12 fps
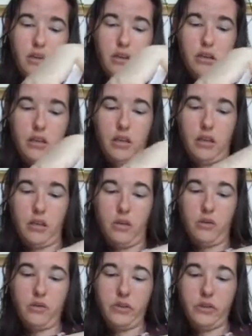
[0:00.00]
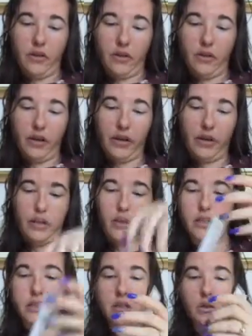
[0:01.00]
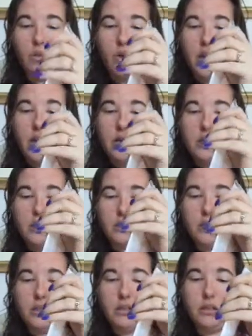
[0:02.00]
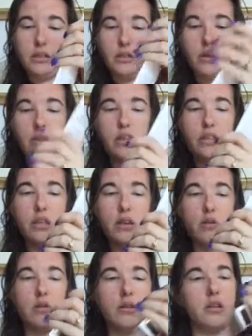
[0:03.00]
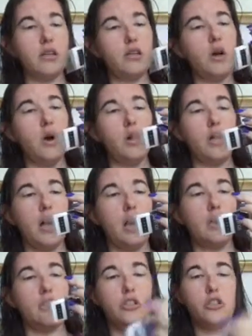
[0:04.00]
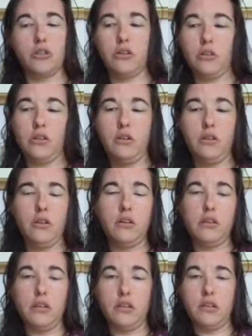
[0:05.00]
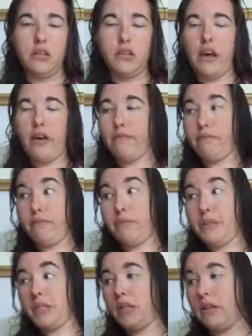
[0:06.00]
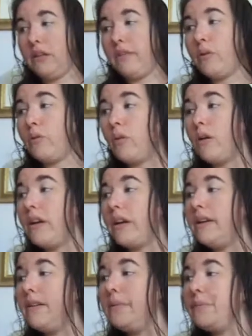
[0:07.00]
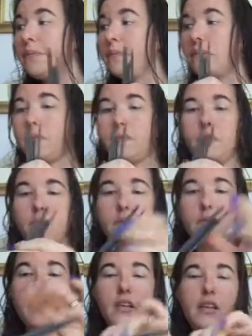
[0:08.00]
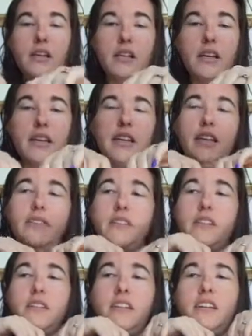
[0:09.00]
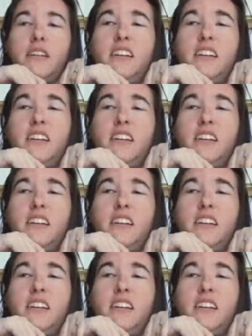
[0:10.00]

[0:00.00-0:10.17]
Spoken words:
And they are also squares. So I think they call it collage, is that particular variety. Like, even